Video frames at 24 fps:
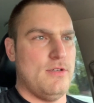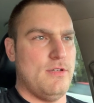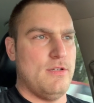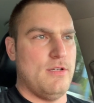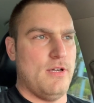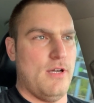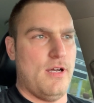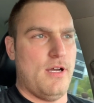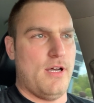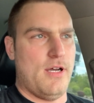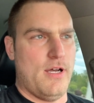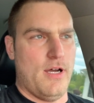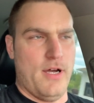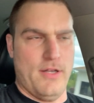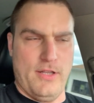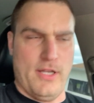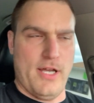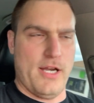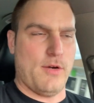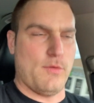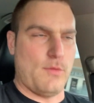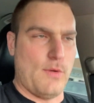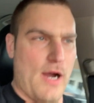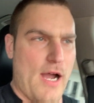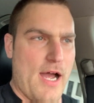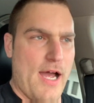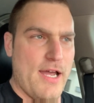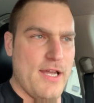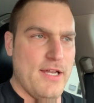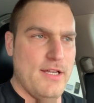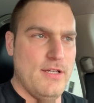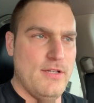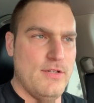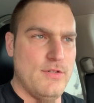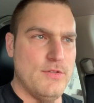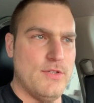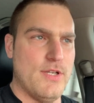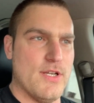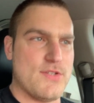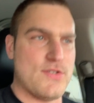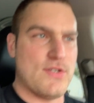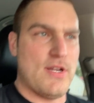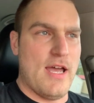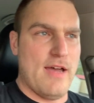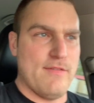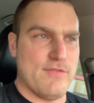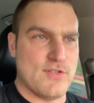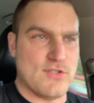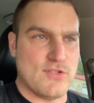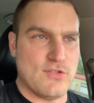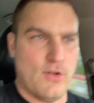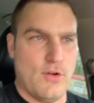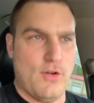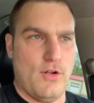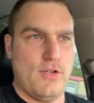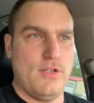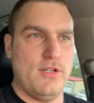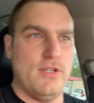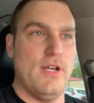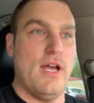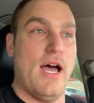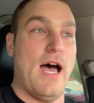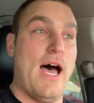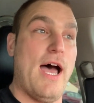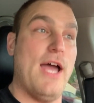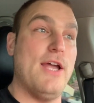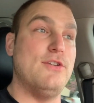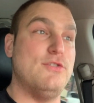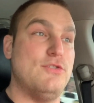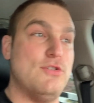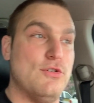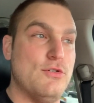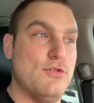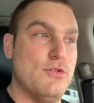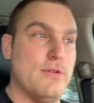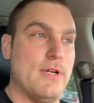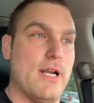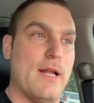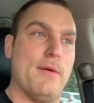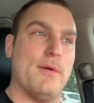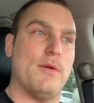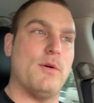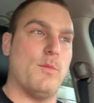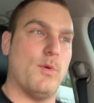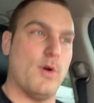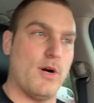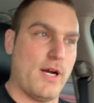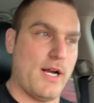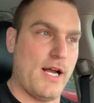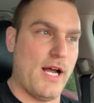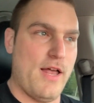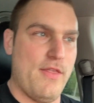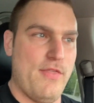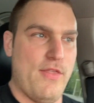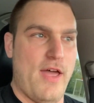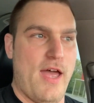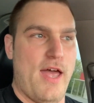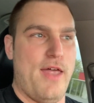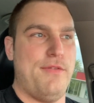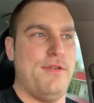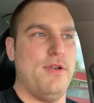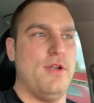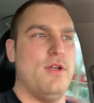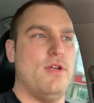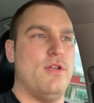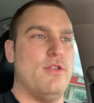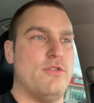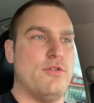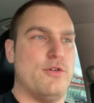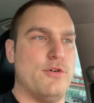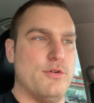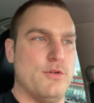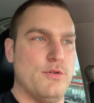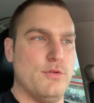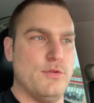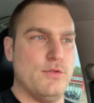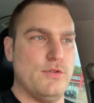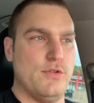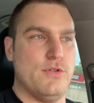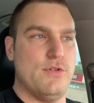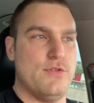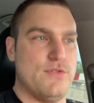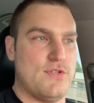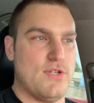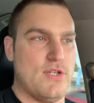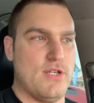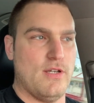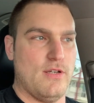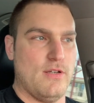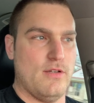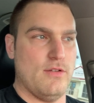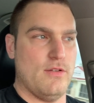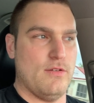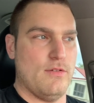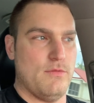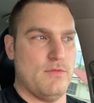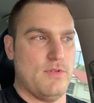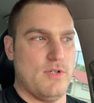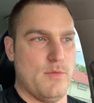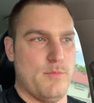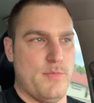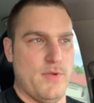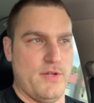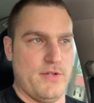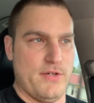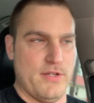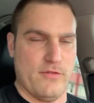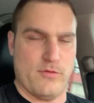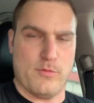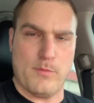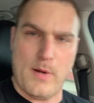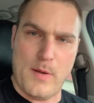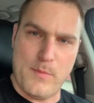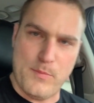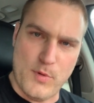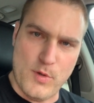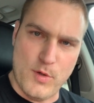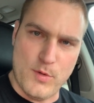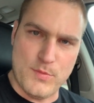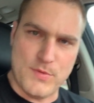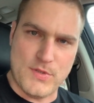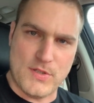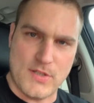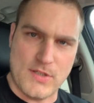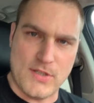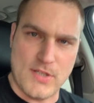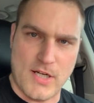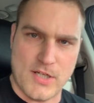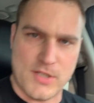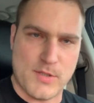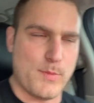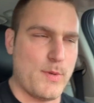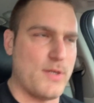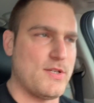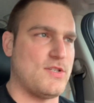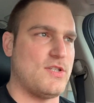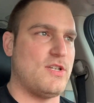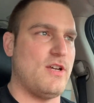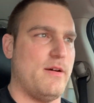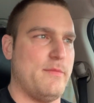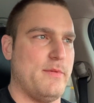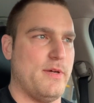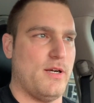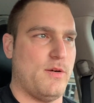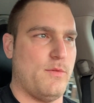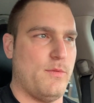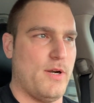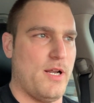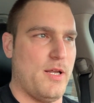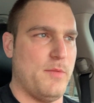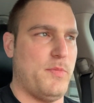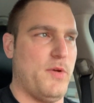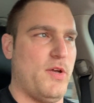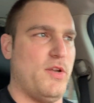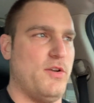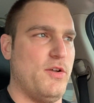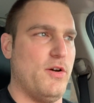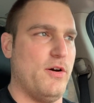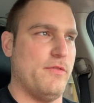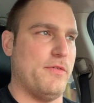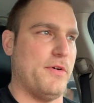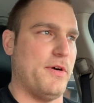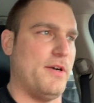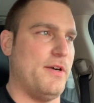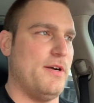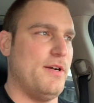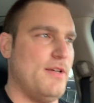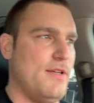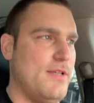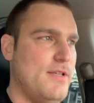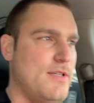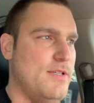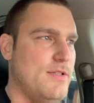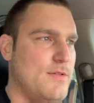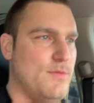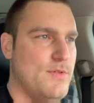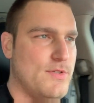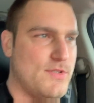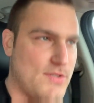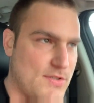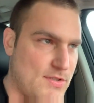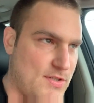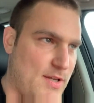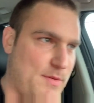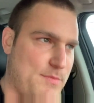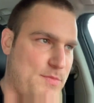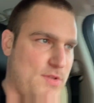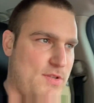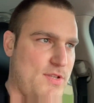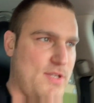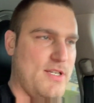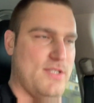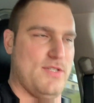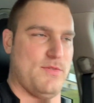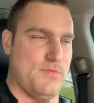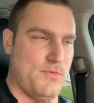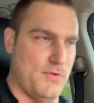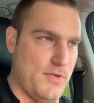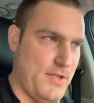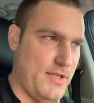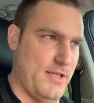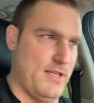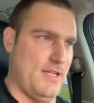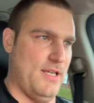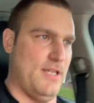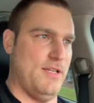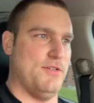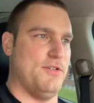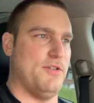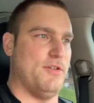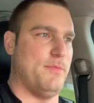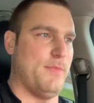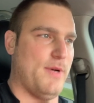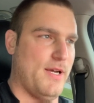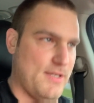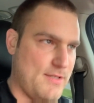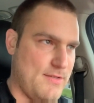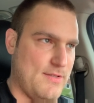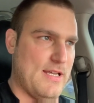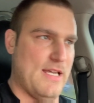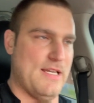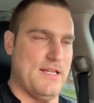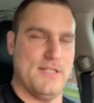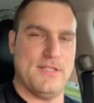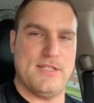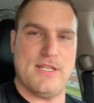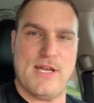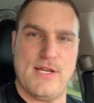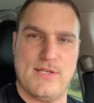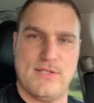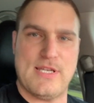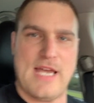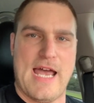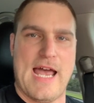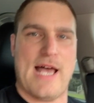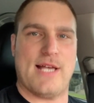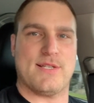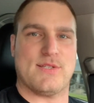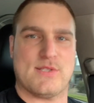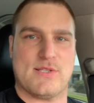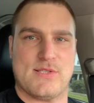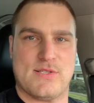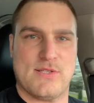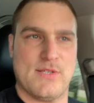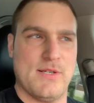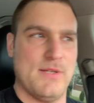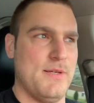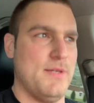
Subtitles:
Unlike Rye, who doesn't have a soul, I do, and I want to work on that through losing the ability for my boobs to touch my stomach when I bend over, which is something that has really hindered my day-to-day tasks.